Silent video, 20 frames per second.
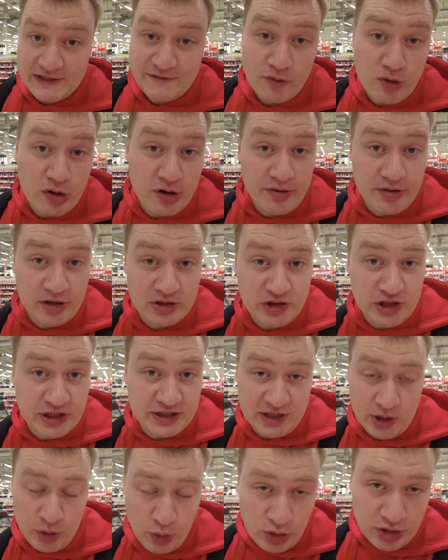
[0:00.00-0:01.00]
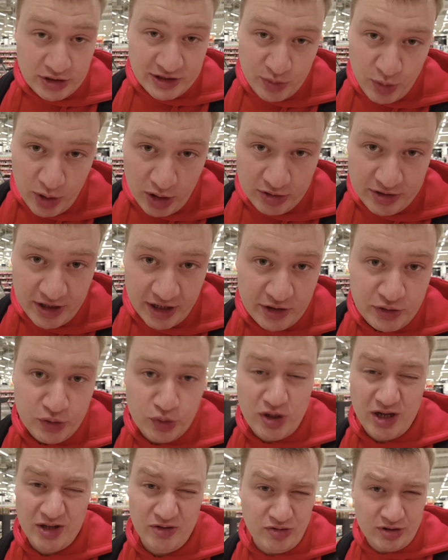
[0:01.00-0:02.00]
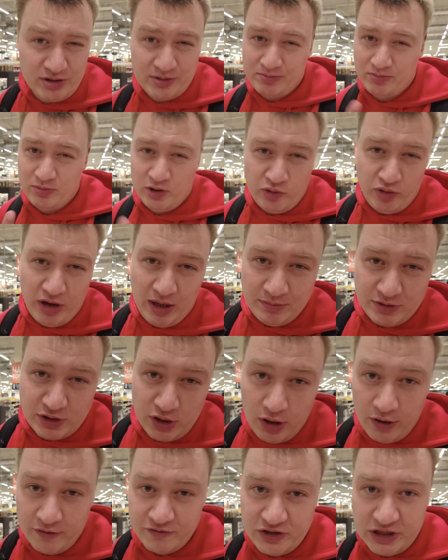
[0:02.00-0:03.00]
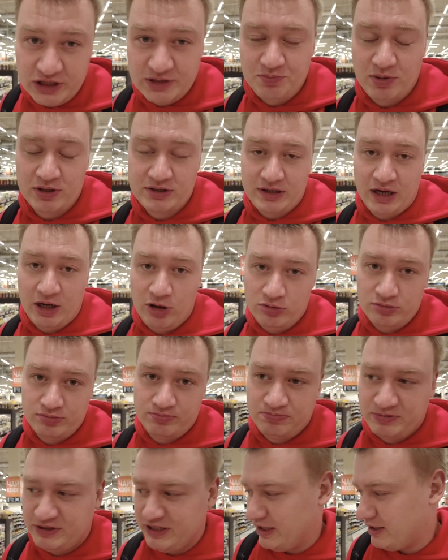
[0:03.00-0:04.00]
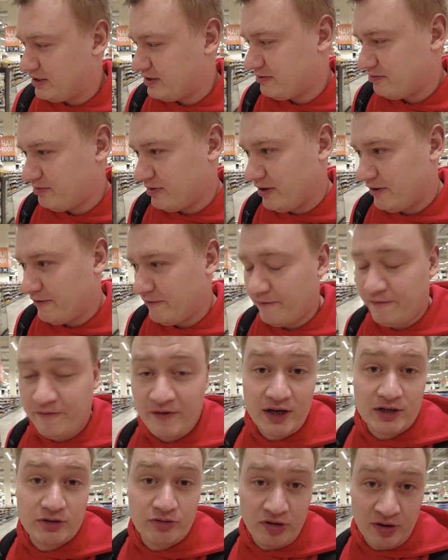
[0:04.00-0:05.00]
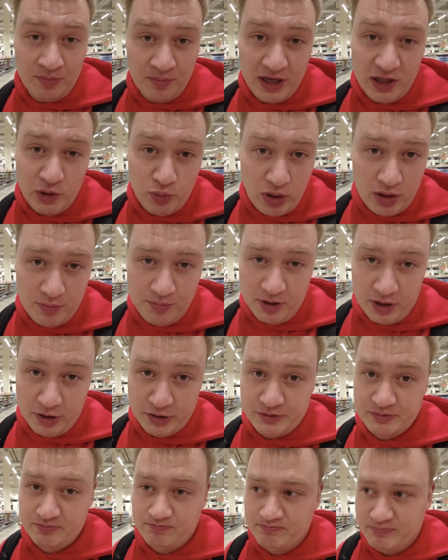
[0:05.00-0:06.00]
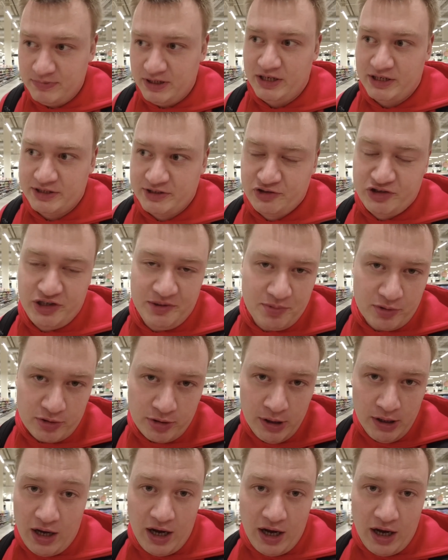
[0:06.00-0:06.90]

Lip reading: for the cheese, I will as well take 200 grams of cheese, but I'll take factory-made one because it is cheaper.